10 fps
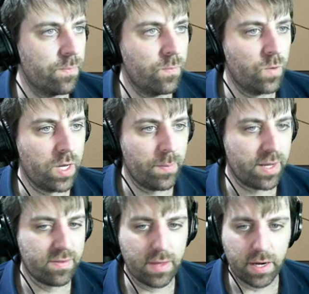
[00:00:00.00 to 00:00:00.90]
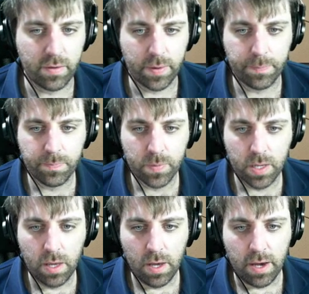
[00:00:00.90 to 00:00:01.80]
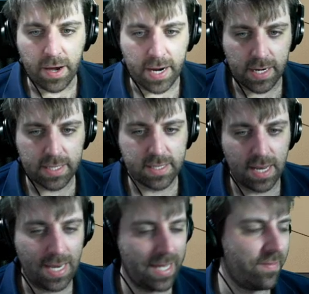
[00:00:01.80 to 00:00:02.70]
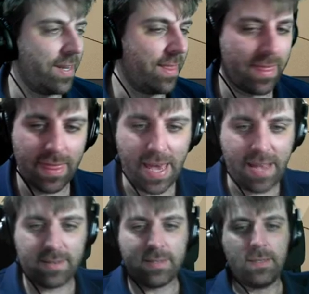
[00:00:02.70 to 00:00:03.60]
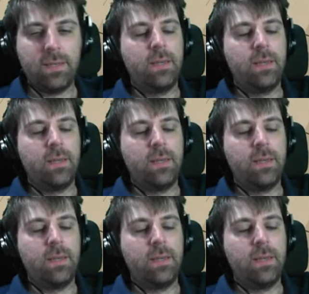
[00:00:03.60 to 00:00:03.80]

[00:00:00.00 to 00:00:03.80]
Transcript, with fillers: we'll come back to that anyway. All right, let's leave it at that.